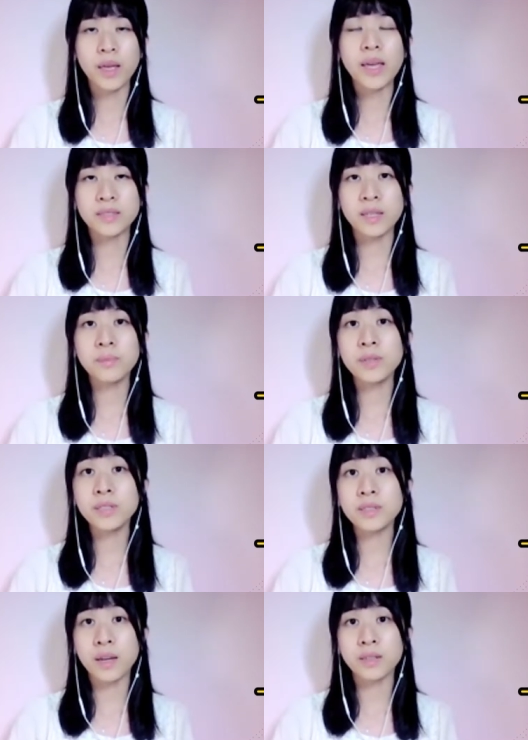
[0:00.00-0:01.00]
He simply
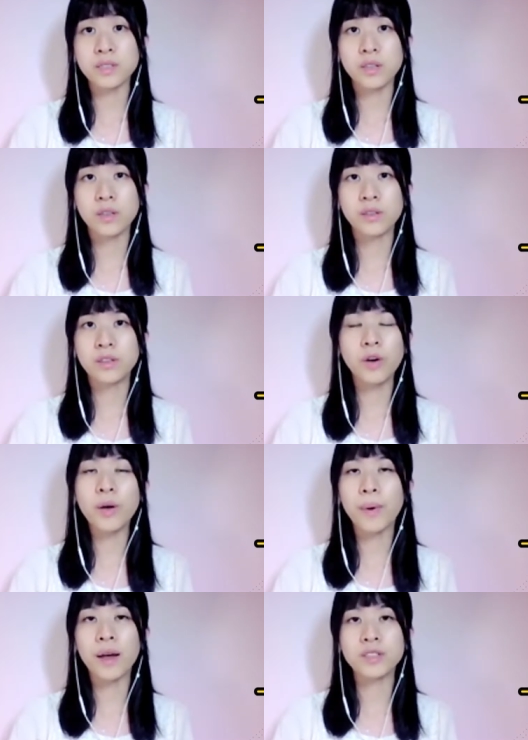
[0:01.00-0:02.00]
said, no
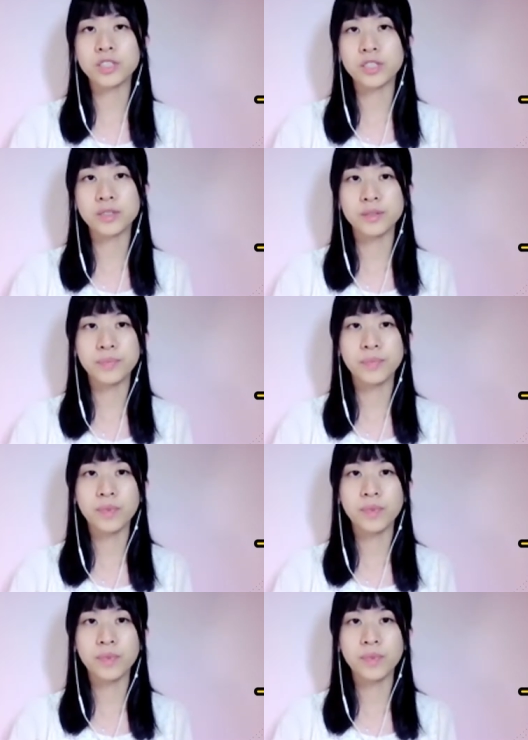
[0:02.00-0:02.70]
apologies.